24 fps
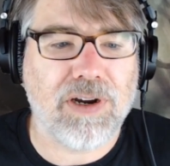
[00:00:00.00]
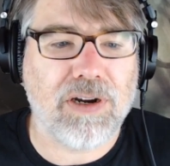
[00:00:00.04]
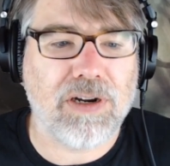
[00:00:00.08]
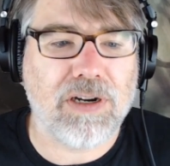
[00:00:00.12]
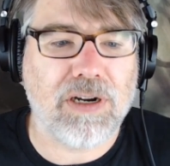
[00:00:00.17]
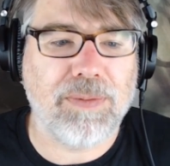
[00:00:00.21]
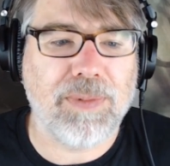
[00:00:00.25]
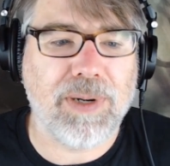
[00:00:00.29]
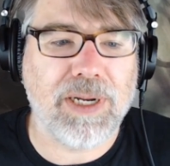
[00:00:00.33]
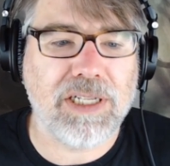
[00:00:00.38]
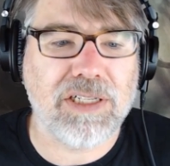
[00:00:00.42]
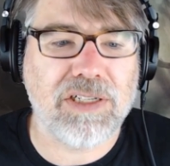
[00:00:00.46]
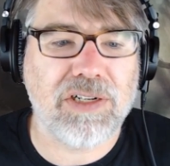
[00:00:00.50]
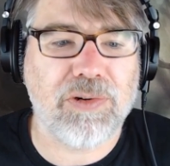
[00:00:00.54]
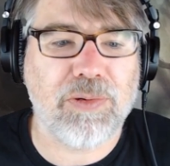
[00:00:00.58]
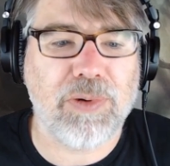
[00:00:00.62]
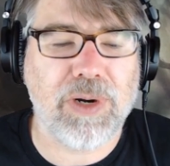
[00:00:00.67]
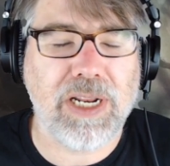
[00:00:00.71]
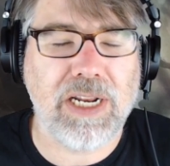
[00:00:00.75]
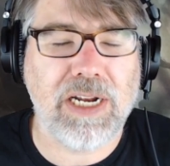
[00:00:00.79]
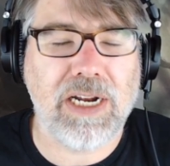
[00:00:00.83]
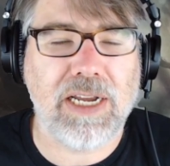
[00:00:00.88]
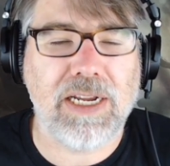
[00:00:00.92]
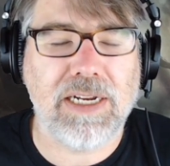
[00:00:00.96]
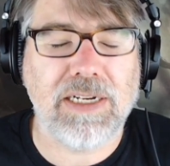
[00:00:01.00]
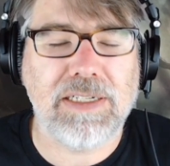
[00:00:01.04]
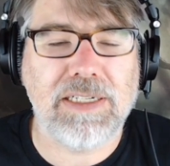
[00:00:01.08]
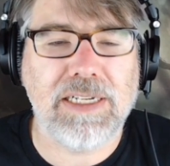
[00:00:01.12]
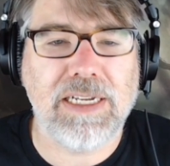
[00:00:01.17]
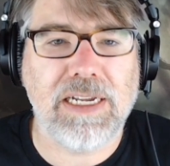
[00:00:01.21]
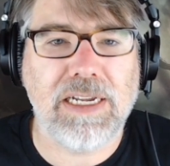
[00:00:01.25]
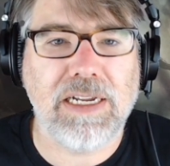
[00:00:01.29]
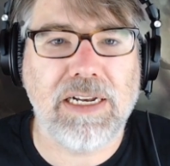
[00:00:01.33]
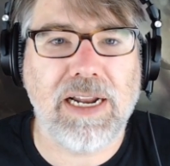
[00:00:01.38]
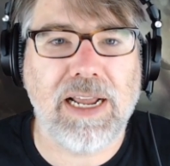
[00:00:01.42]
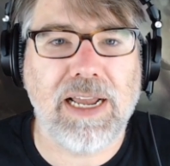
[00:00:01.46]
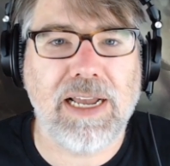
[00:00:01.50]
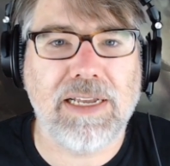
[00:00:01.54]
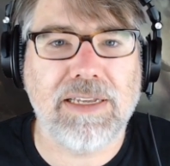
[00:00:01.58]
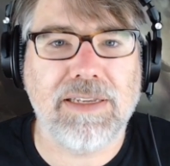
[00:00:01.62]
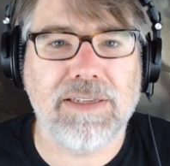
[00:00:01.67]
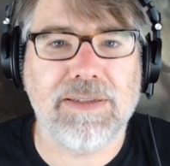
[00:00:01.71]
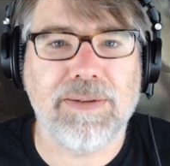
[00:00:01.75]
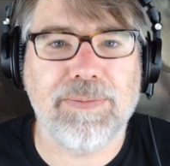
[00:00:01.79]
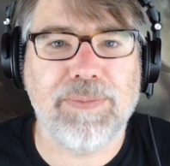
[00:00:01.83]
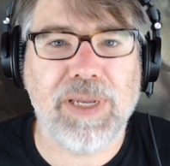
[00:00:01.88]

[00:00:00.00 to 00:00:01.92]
Arkham Knights 2019 as